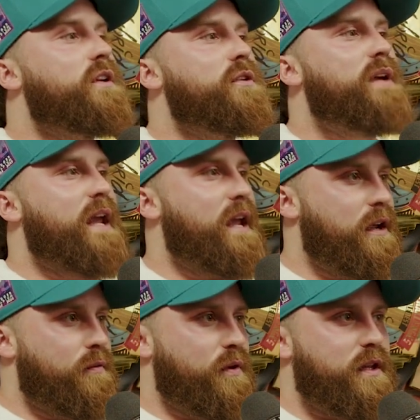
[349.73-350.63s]
you
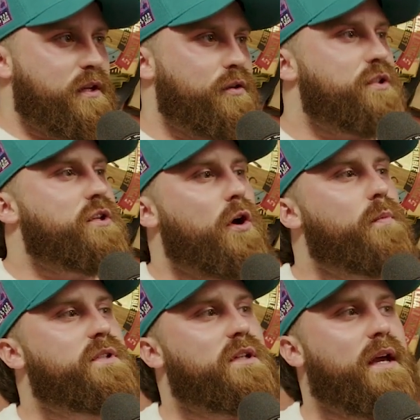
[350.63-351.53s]
can within your
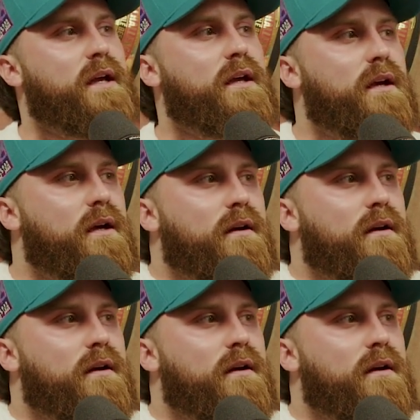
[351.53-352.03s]
scope to like